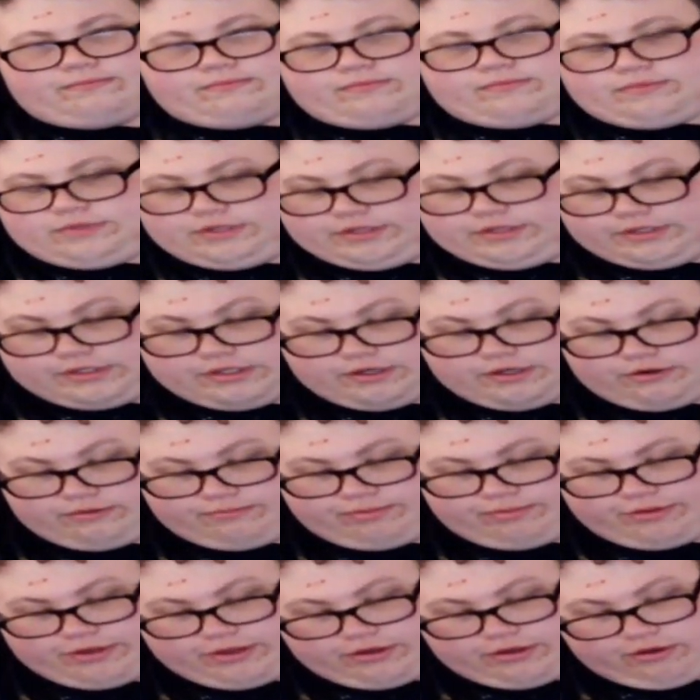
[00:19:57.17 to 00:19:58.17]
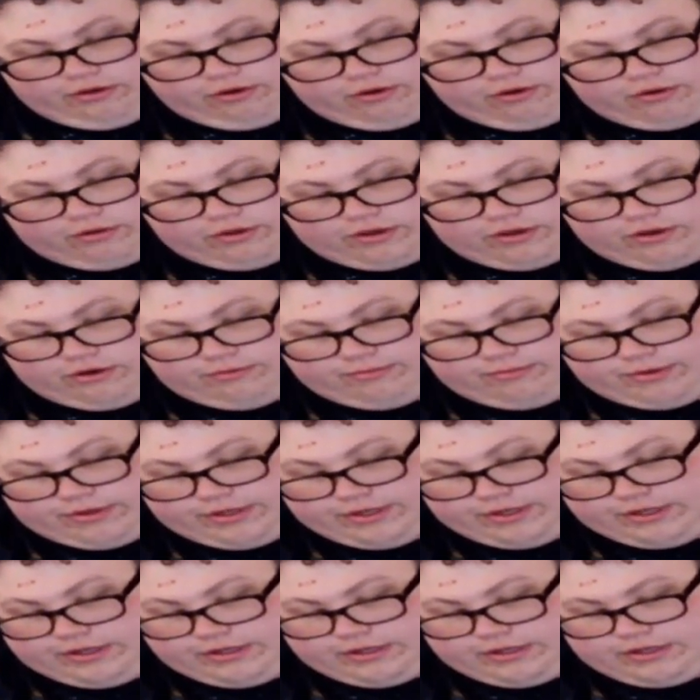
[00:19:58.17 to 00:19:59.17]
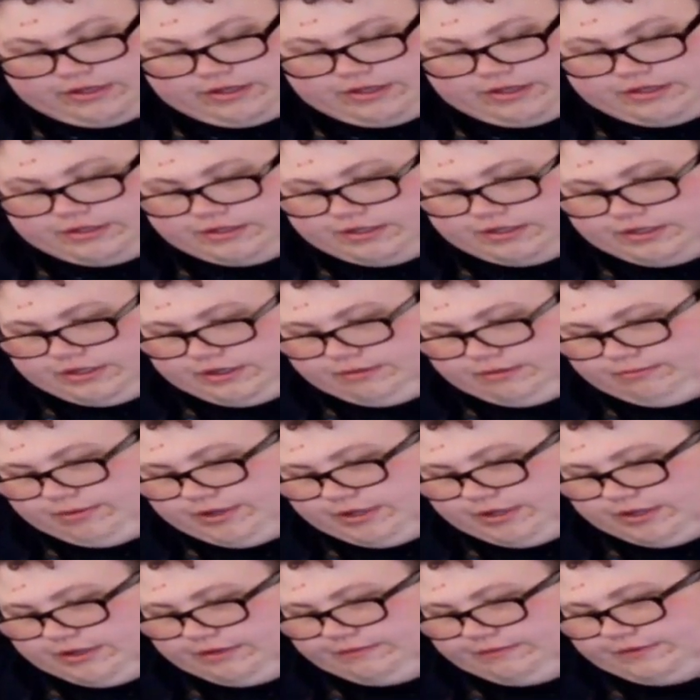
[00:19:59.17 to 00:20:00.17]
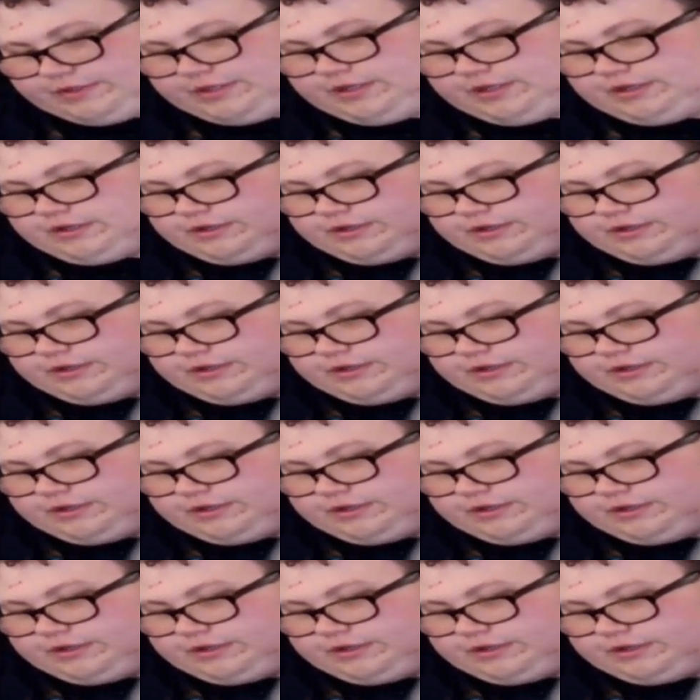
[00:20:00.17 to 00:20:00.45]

they started playing earlier, but they didn't get into the competitive scene